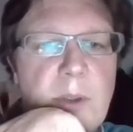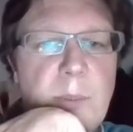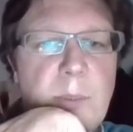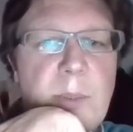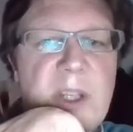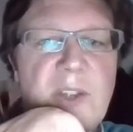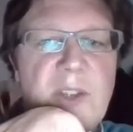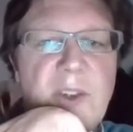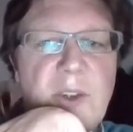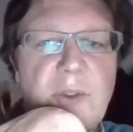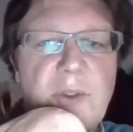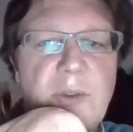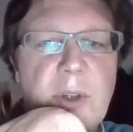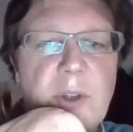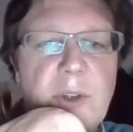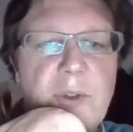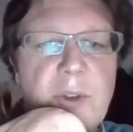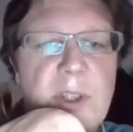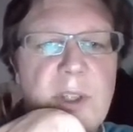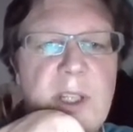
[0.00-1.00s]
basic
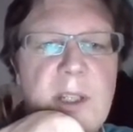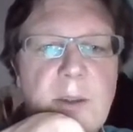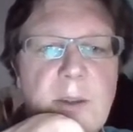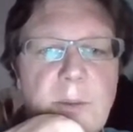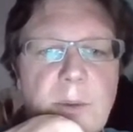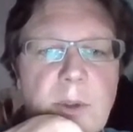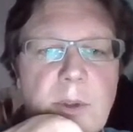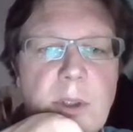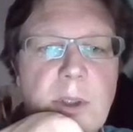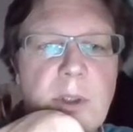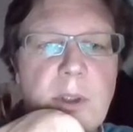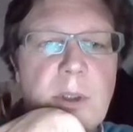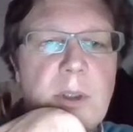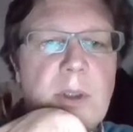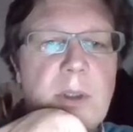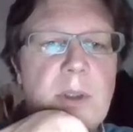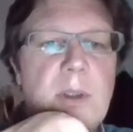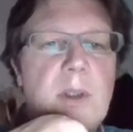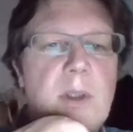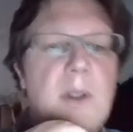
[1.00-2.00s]
structure here.
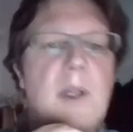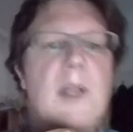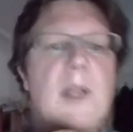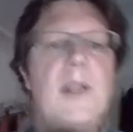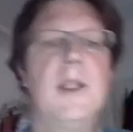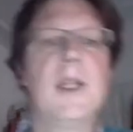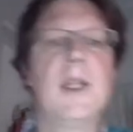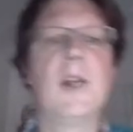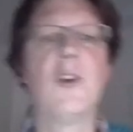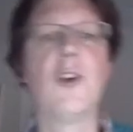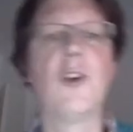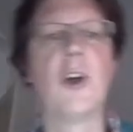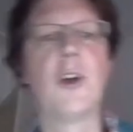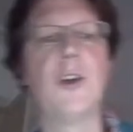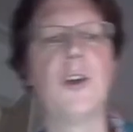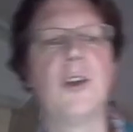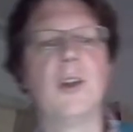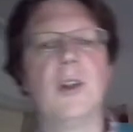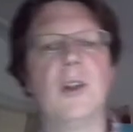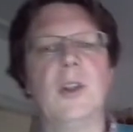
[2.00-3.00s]
And here are
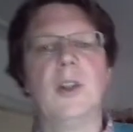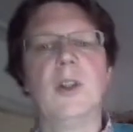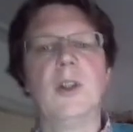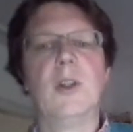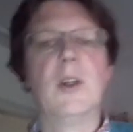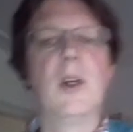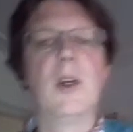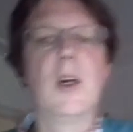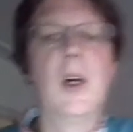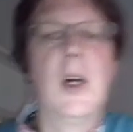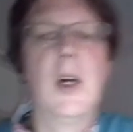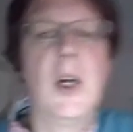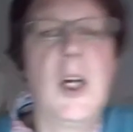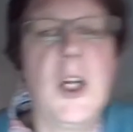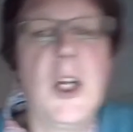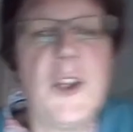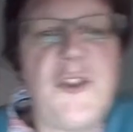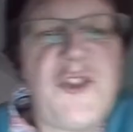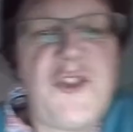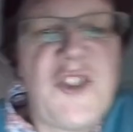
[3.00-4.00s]
the
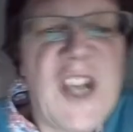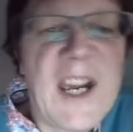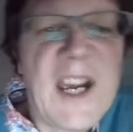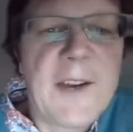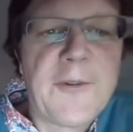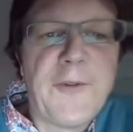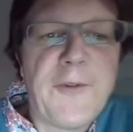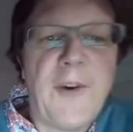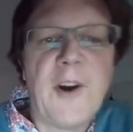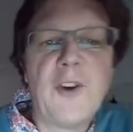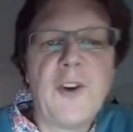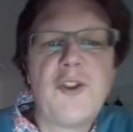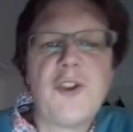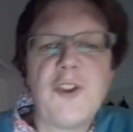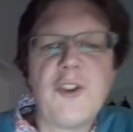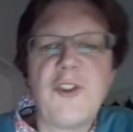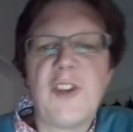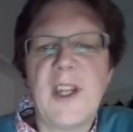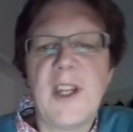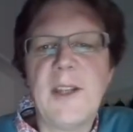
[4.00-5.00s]
check
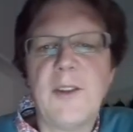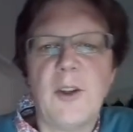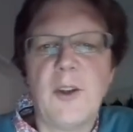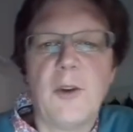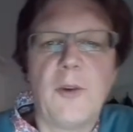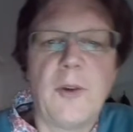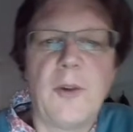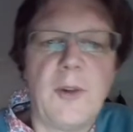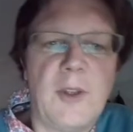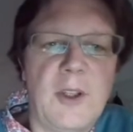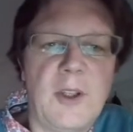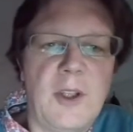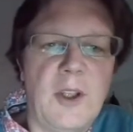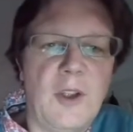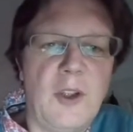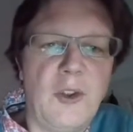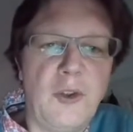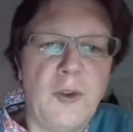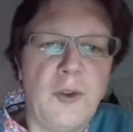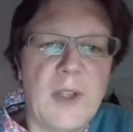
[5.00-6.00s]
functions.
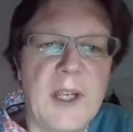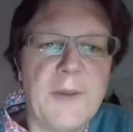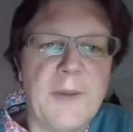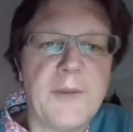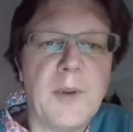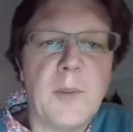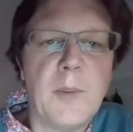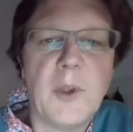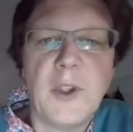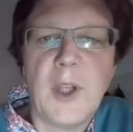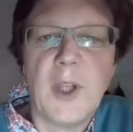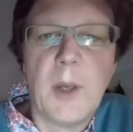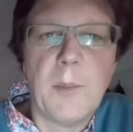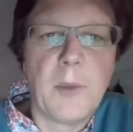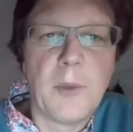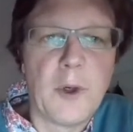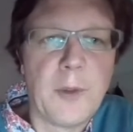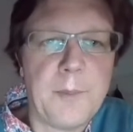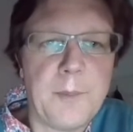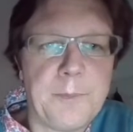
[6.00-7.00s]
You give them a
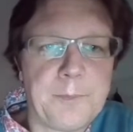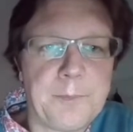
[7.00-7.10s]
number.